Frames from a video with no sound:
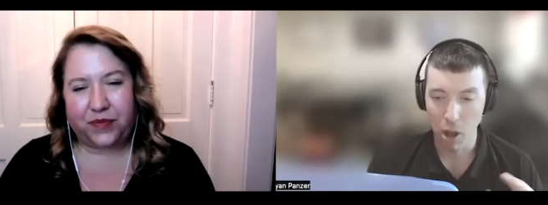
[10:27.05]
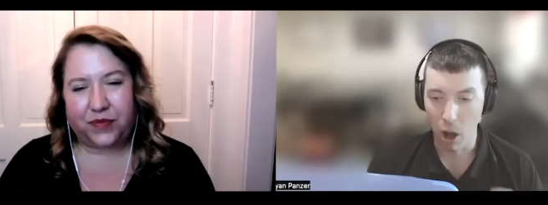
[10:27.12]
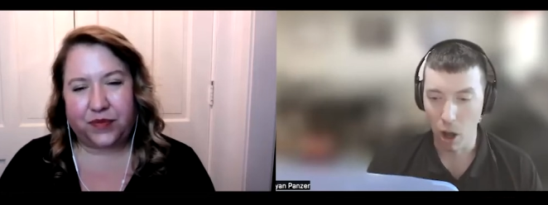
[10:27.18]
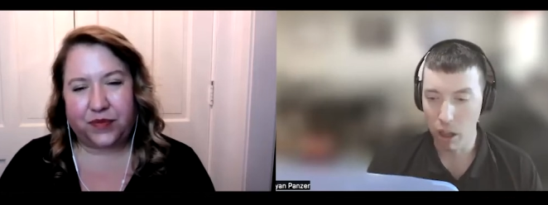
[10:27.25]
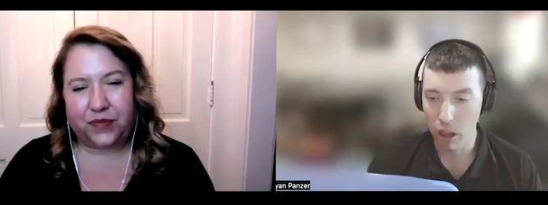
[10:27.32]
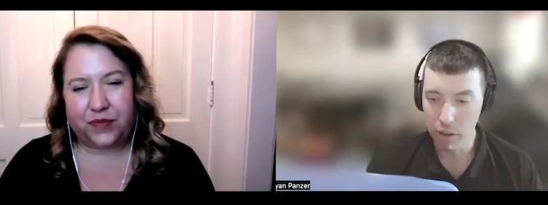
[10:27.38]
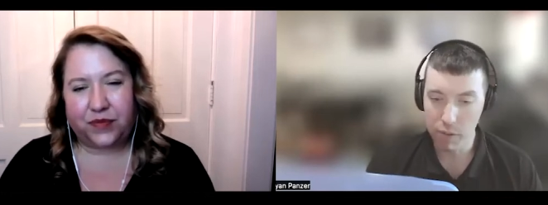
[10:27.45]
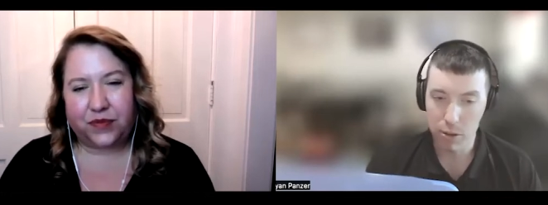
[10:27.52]

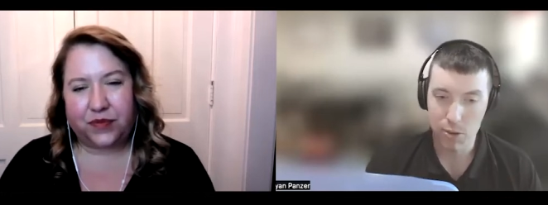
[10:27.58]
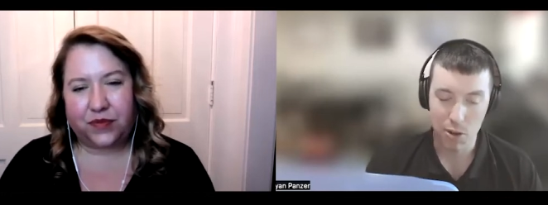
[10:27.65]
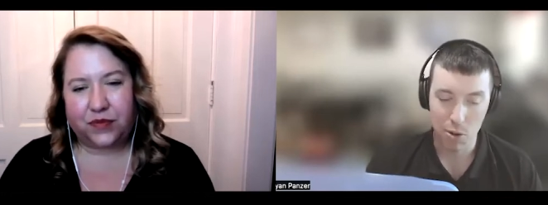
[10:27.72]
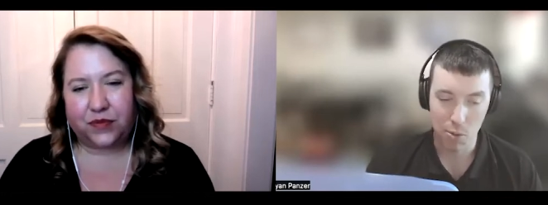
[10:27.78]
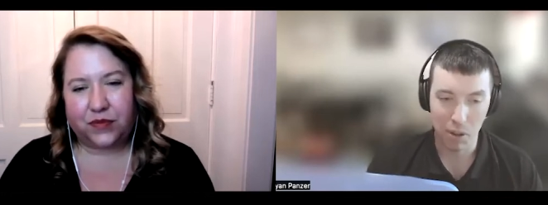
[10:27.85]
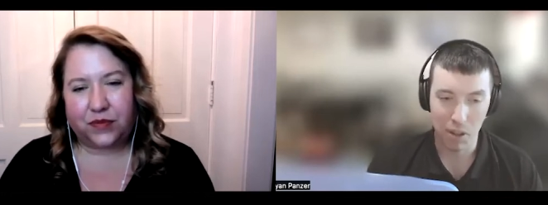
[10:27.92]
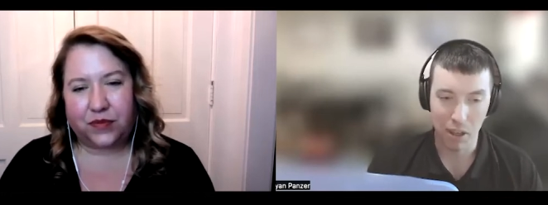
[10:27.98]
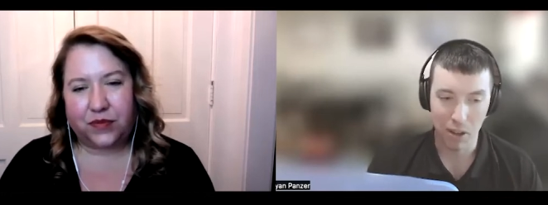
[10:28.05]
Speaker 1: all of those are
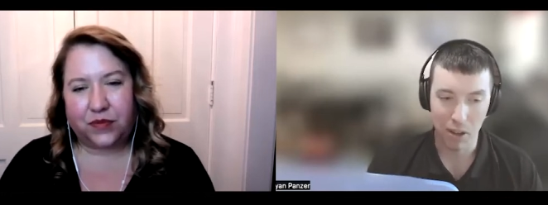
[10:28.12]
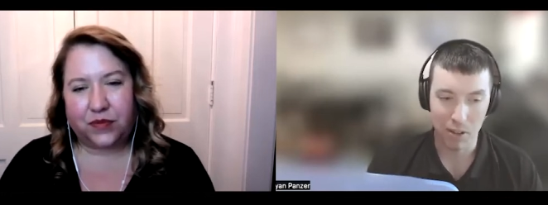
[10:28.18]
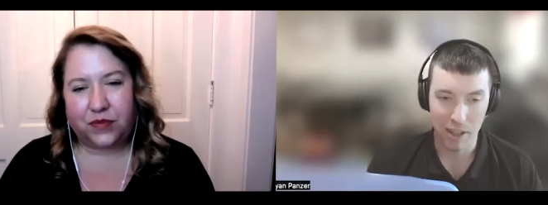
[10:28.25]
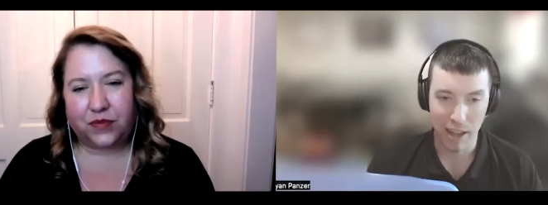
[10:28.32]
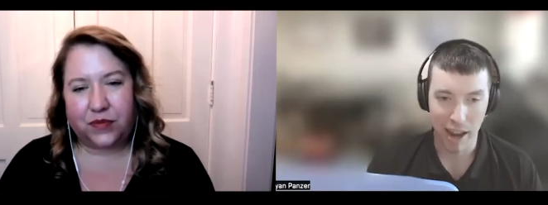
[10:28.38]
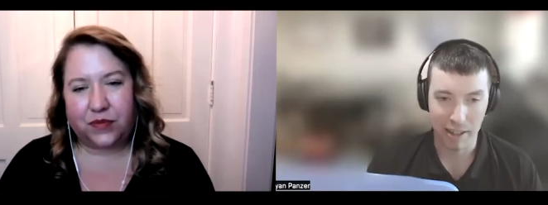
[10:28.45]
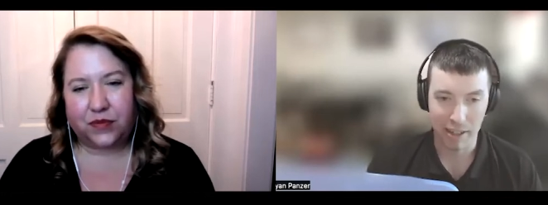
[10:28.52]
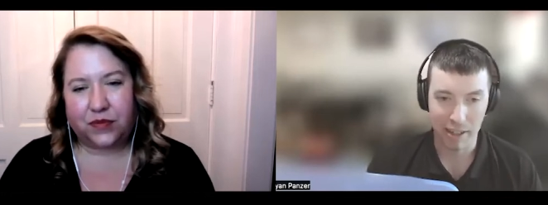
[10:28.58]
really good
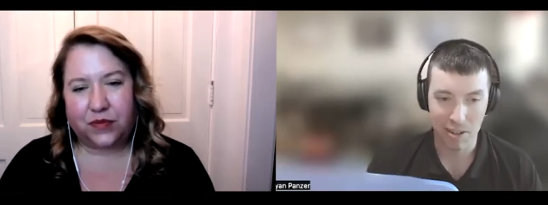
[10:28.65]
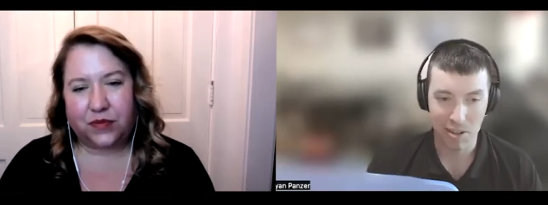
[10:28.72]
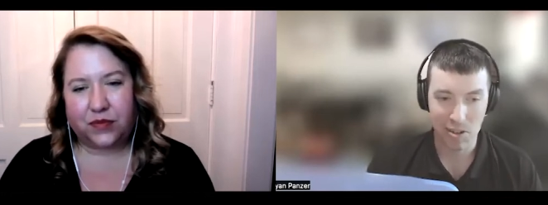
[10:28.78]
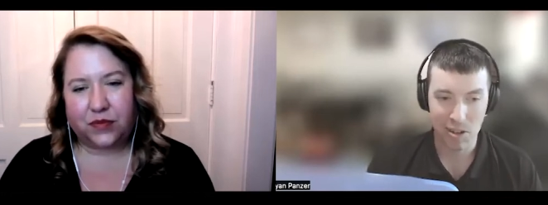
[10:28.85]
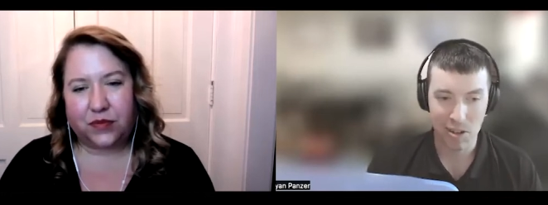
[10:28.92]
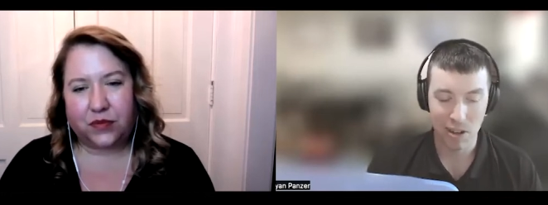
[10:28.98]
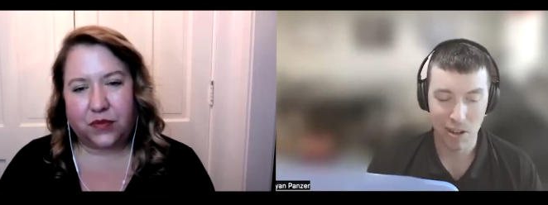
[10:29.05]
tactics.